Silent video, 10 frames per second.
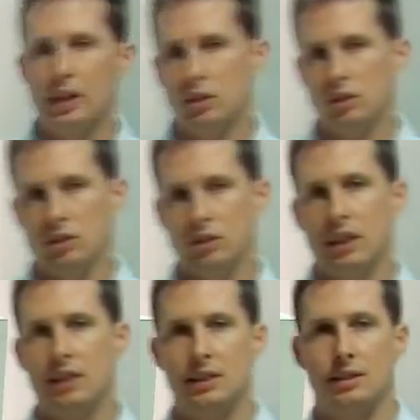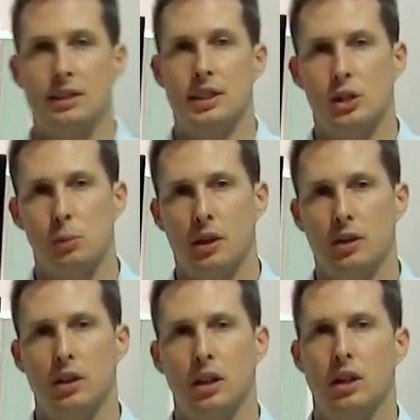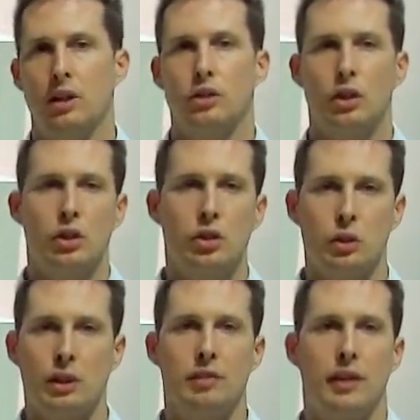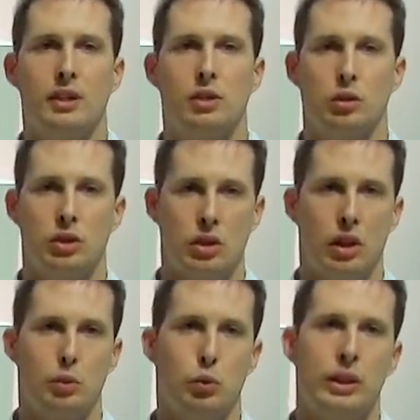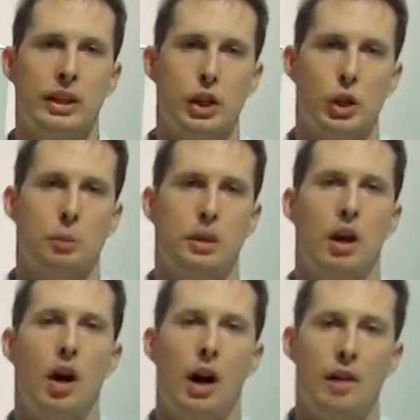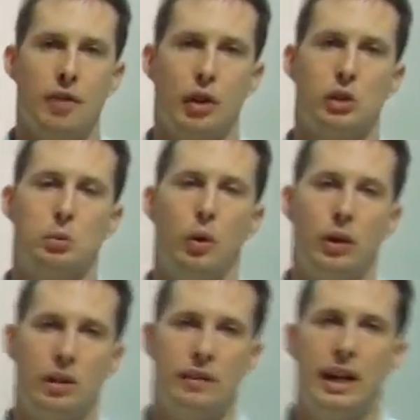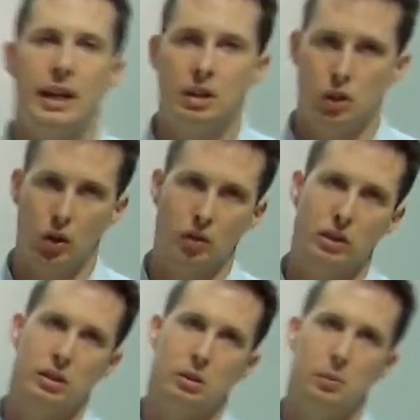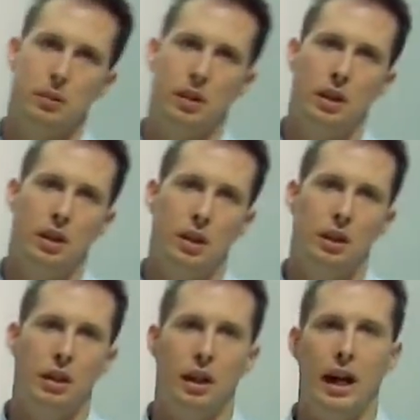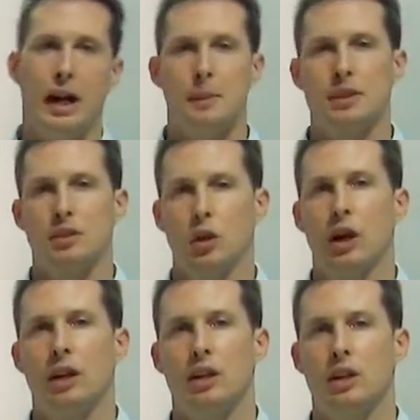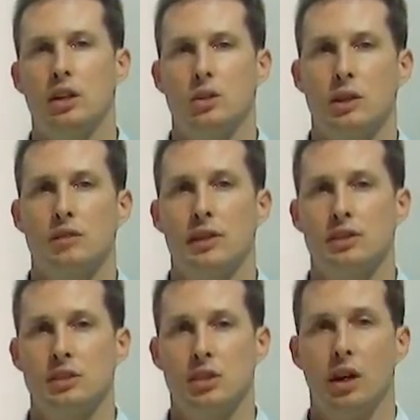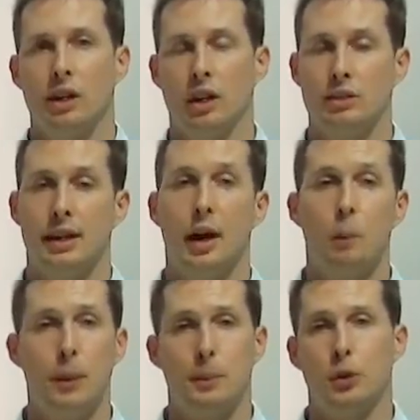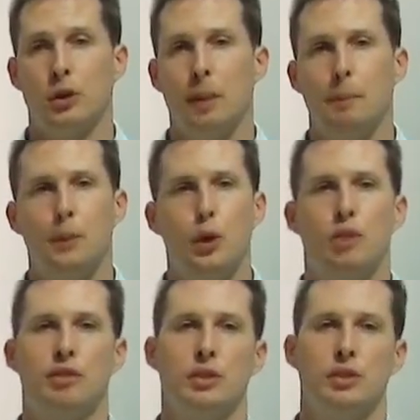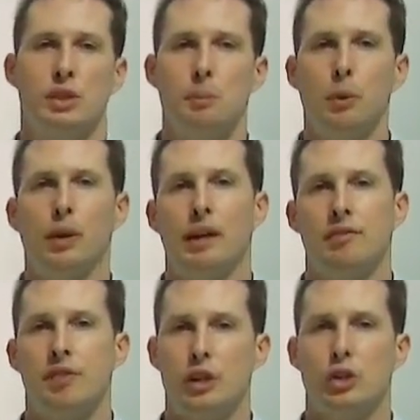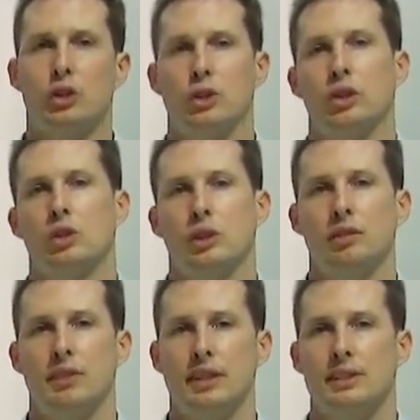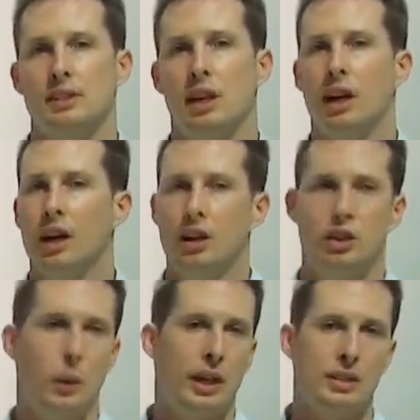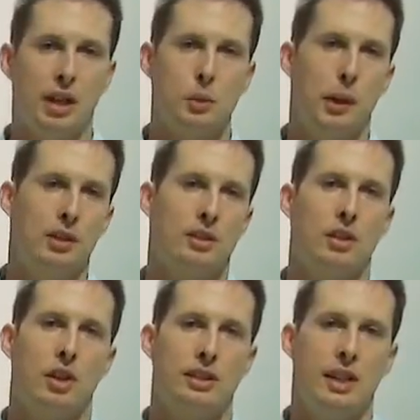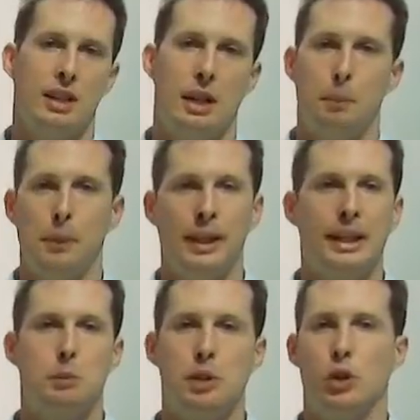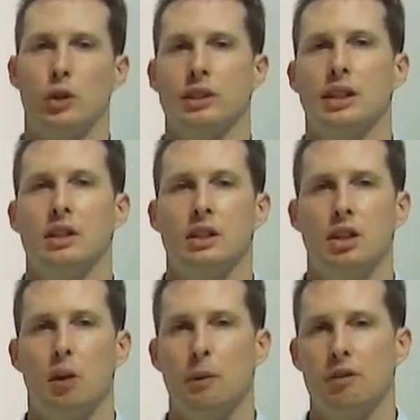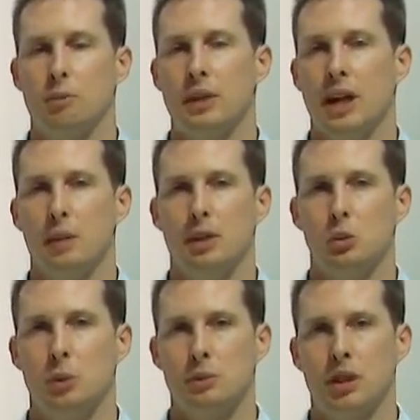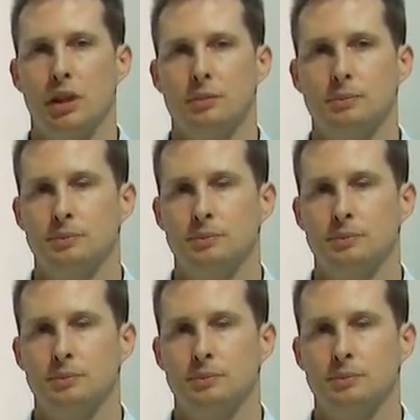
end user sees is the touch panel. So user interface design really should be the high focus point of any control system. AMX have created a user interface design guide to help people create beautiful, simple and functional user interfaces. So any touch panel designers out there, please be sure to download a copy from the AMX website.